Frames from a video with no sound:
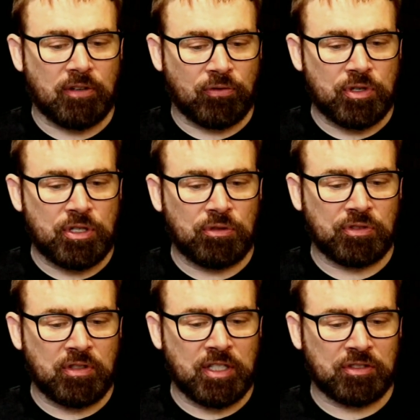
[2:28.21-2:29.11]
for
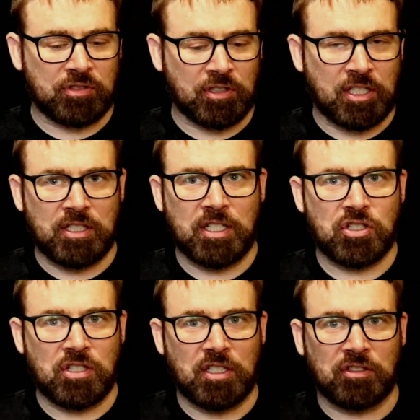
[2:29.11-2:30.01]
using this to
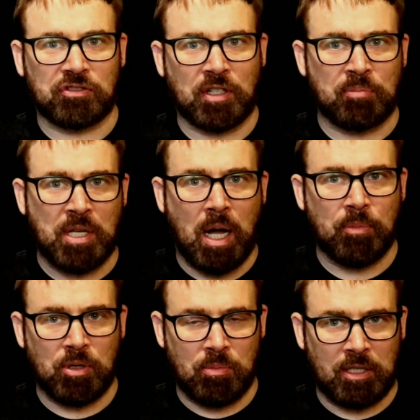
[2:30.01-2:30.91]
condition his
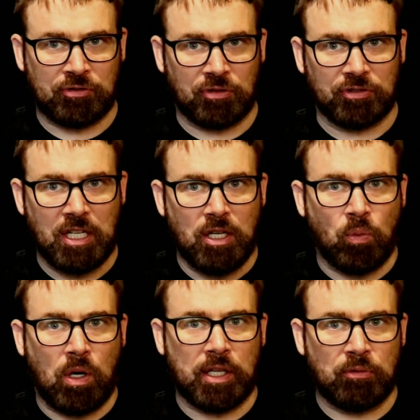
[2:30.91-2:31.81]
abdominal muscles
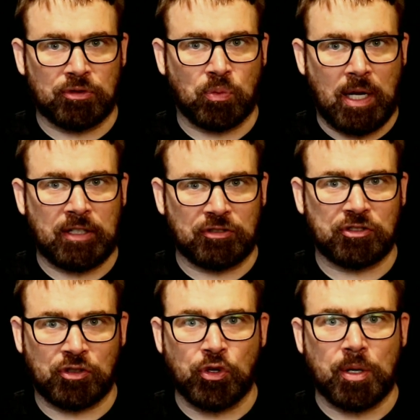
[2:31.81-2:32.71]
while he was writing
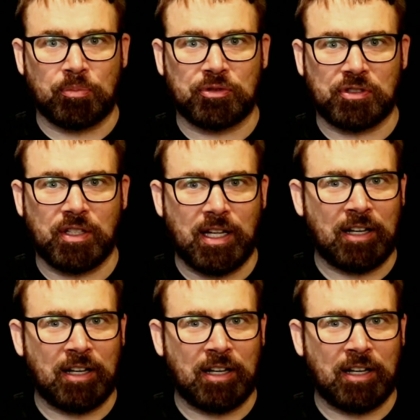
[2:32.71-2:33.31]
scripts.